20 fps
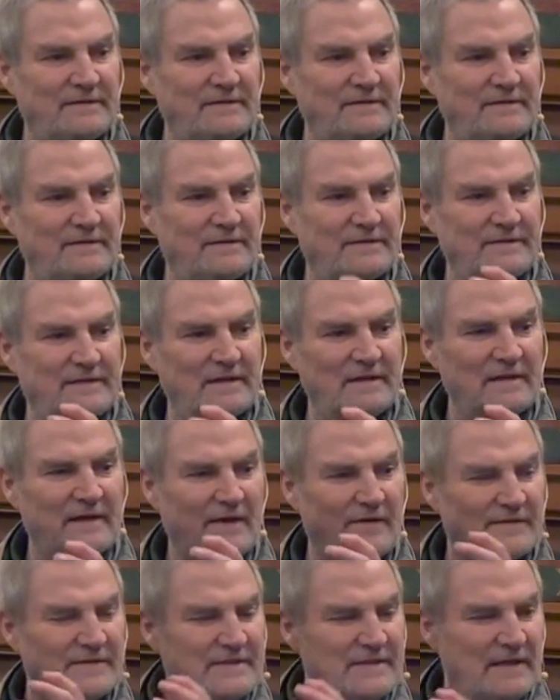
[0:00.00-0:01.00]
You can tell
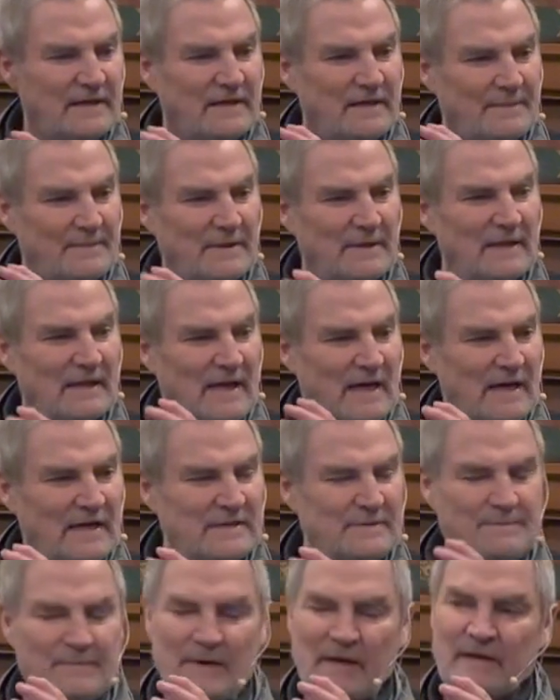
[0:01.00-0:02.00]
how it's taking up a
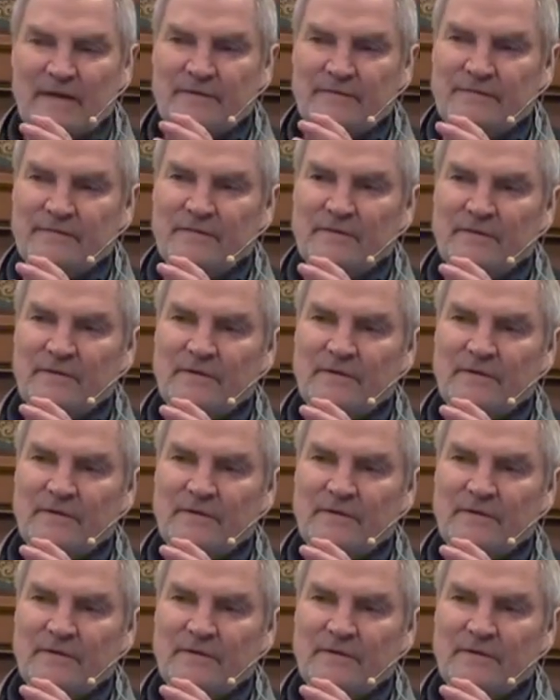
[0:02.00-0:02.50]
large part of